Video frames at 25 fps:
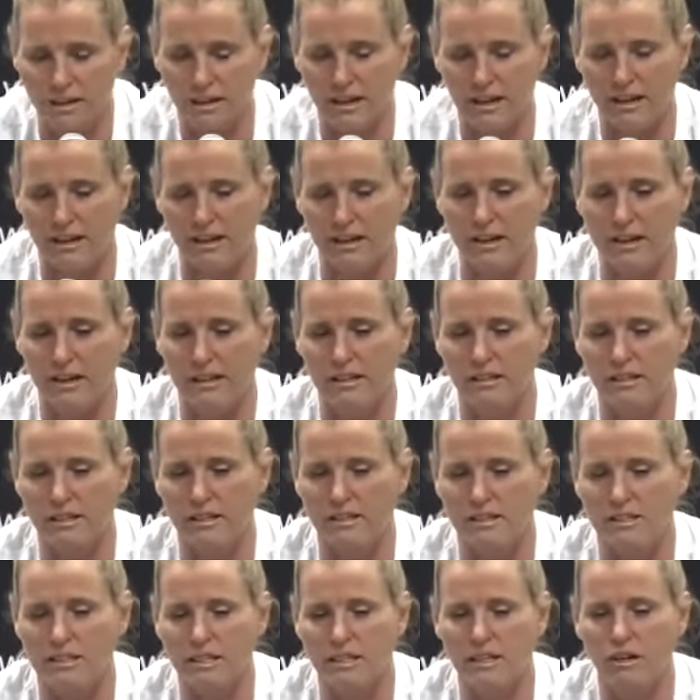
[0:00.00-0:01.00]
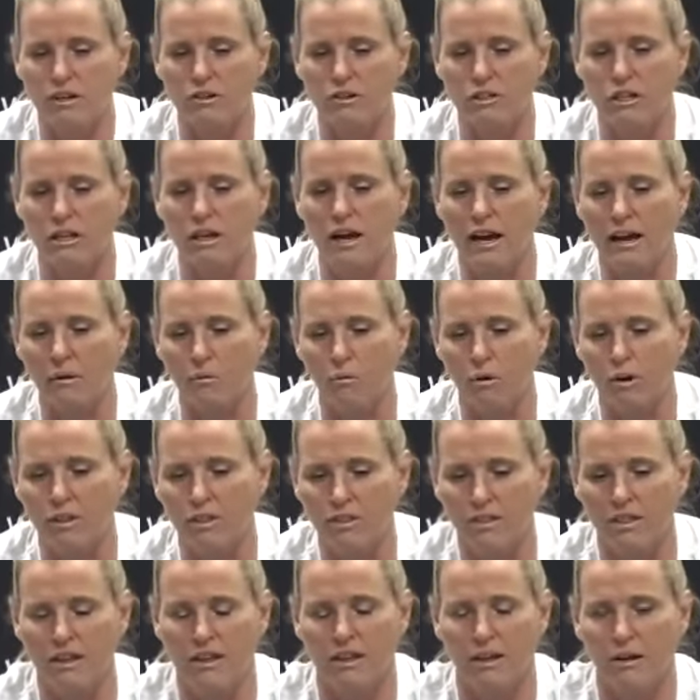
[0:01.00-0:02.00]
And to sit here tonight with
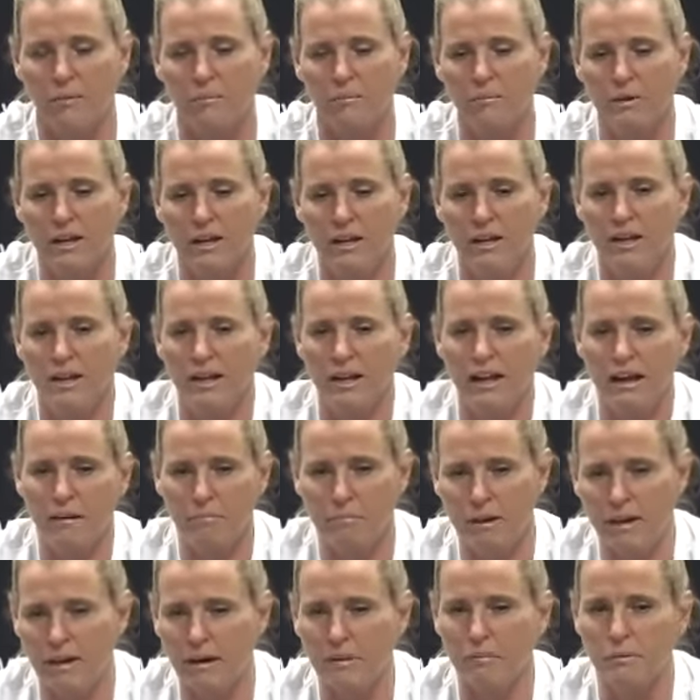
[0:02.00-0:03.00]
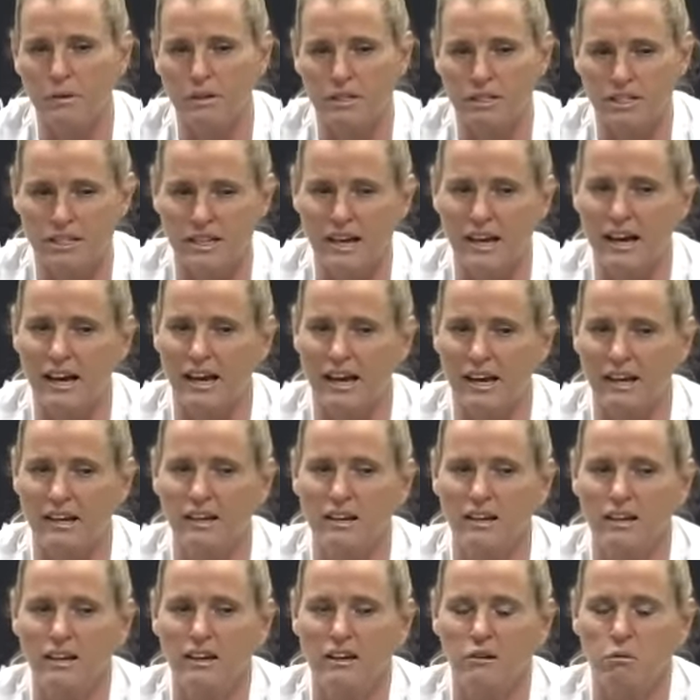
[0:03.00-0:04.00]
them and be able to say,
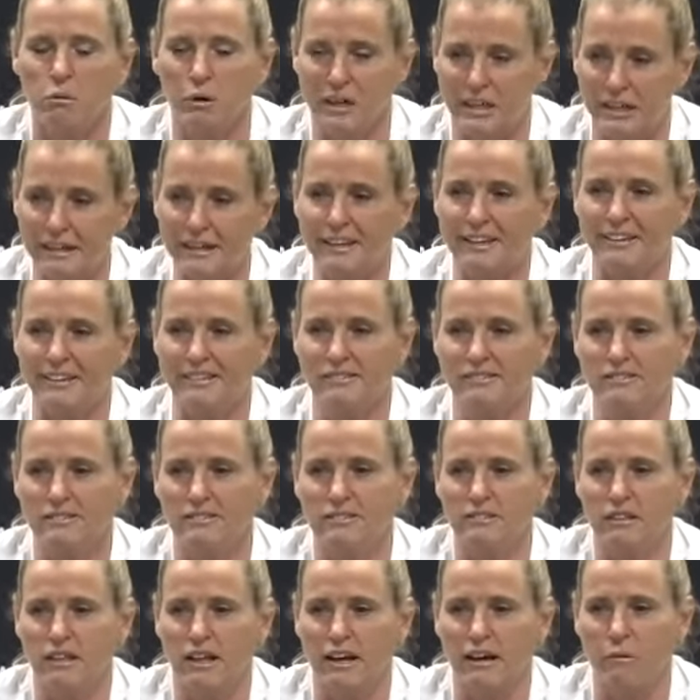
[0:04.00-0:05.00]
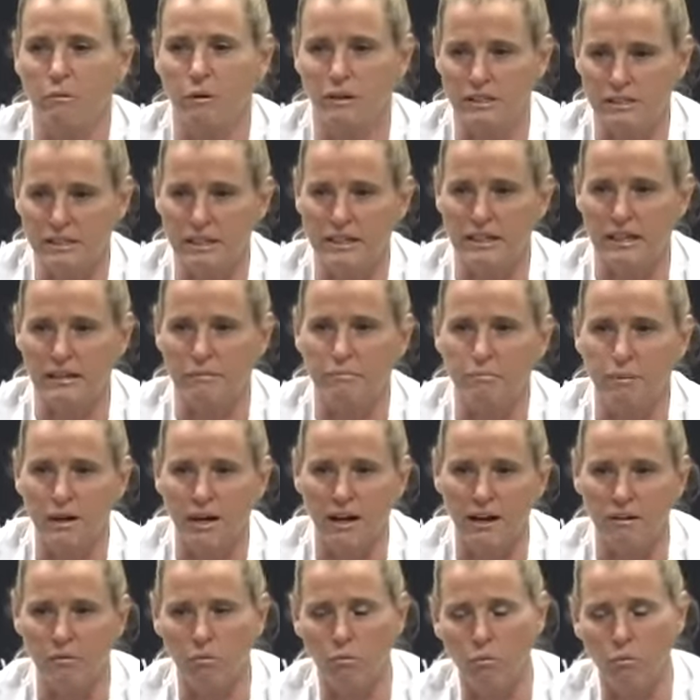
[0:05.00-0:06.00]
we did it. Like, we did it, but